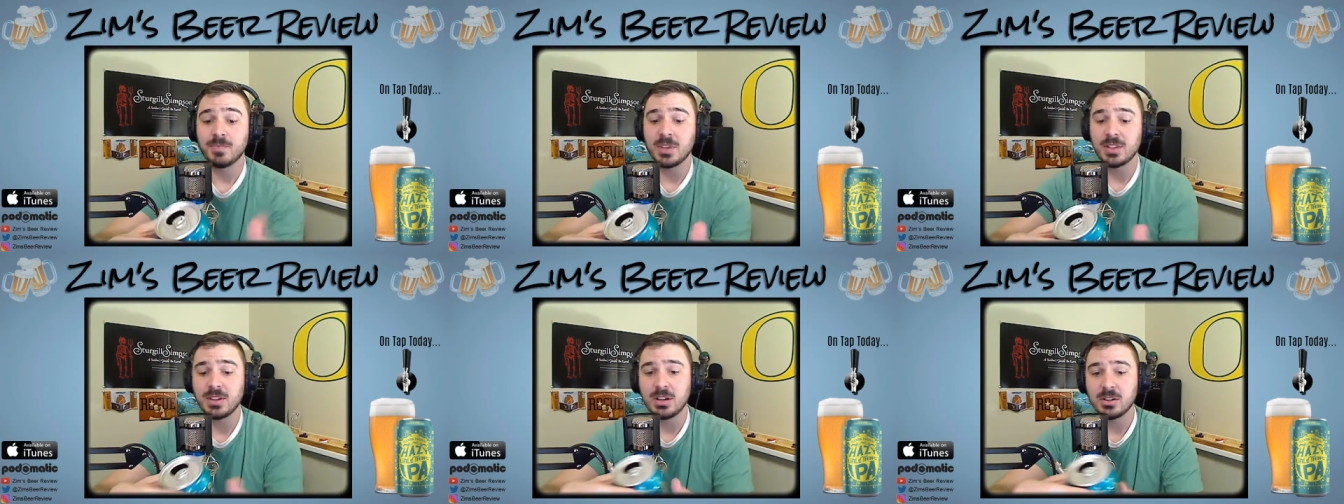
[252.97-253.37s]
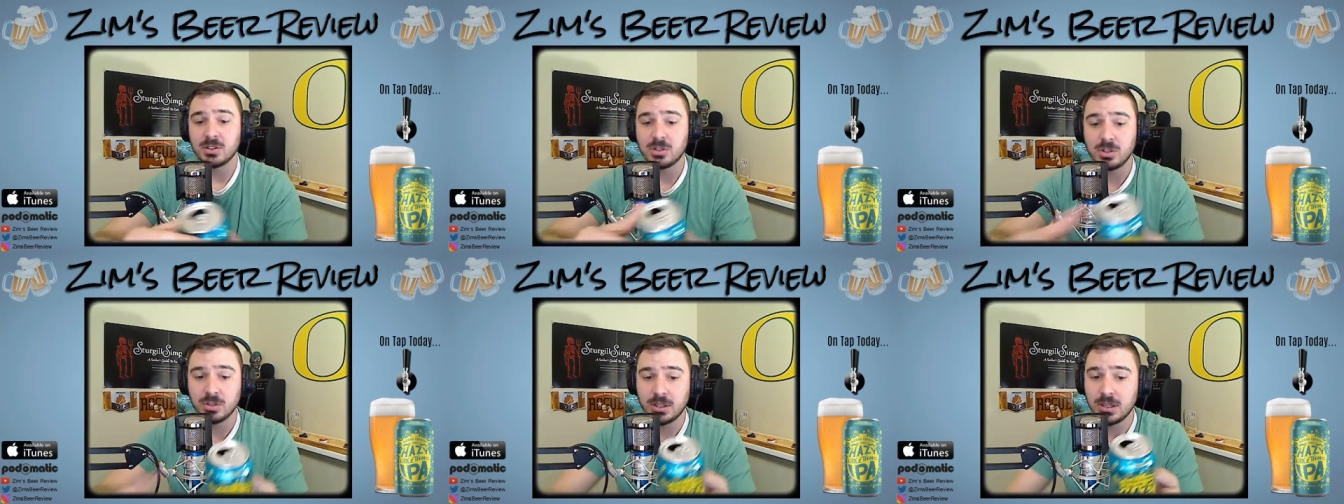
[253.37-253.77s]
Nothing else
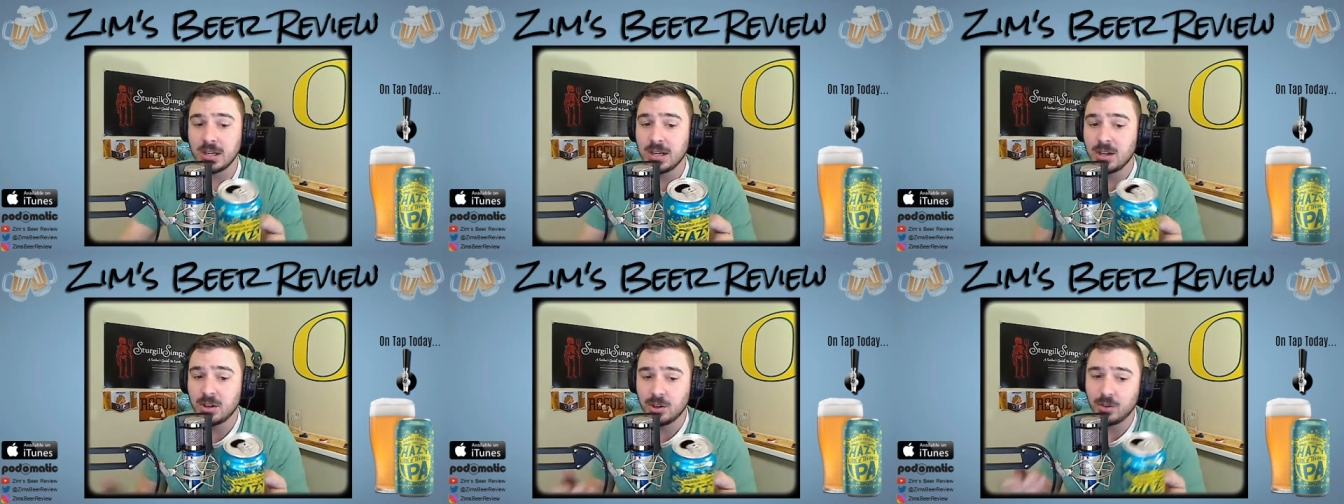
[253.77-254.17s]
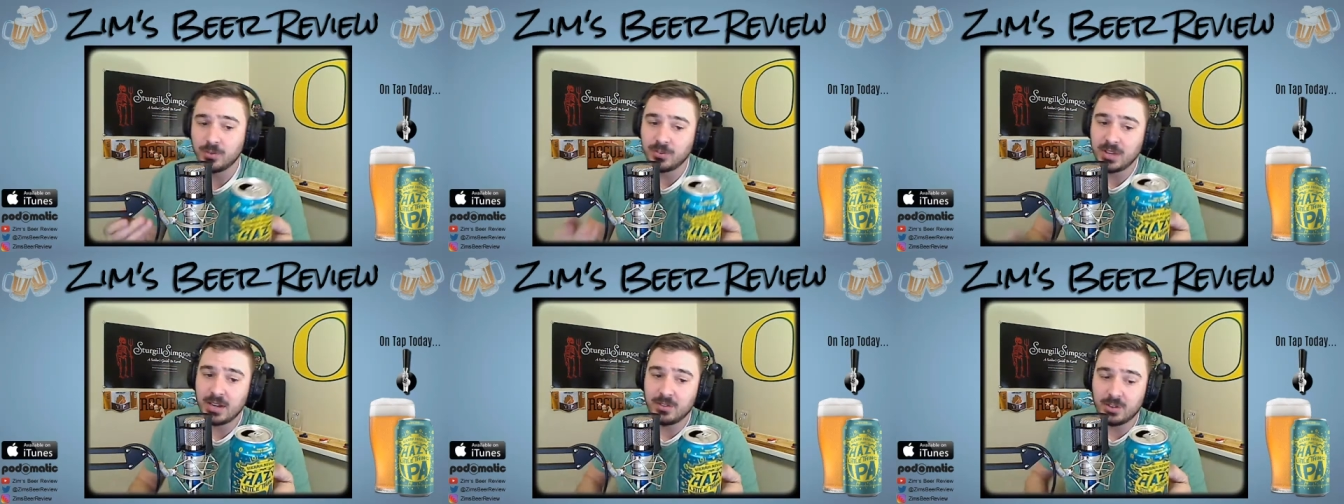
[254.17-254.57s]
to it. No
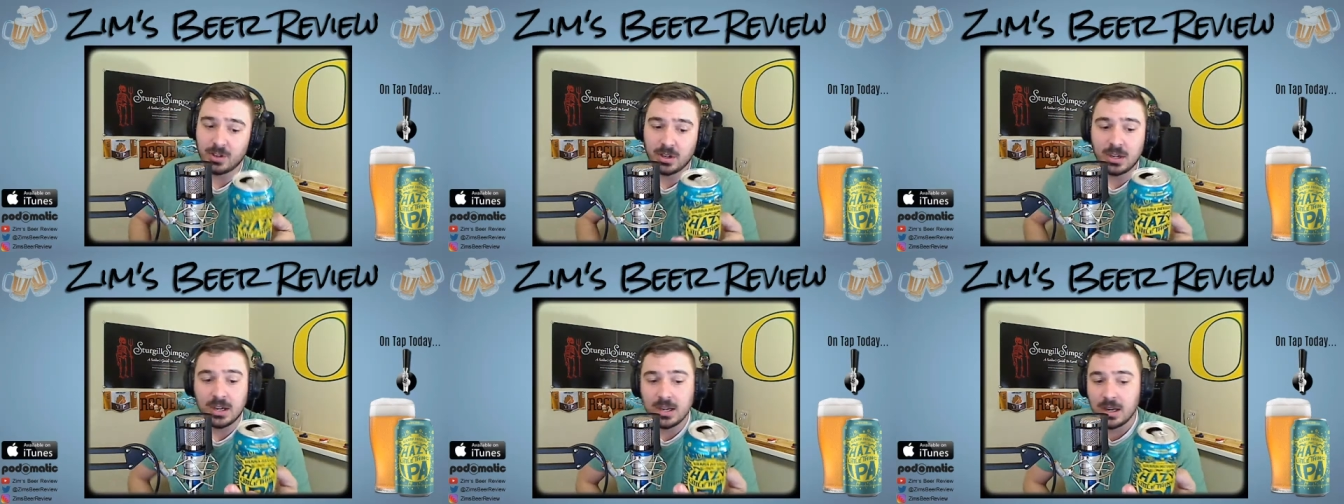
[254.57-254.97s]
flavor.